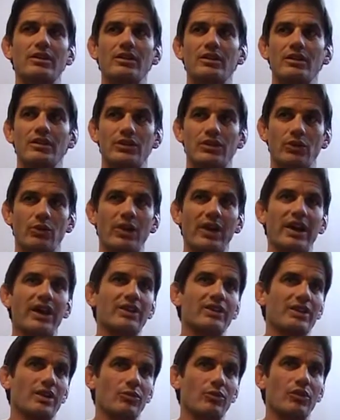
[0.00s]
So I
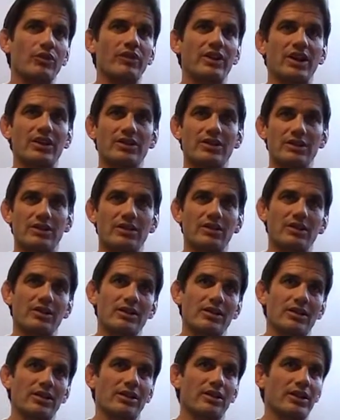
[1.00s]
ended up moving out to
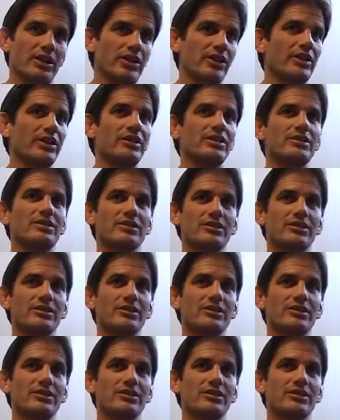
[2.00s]
Clarion.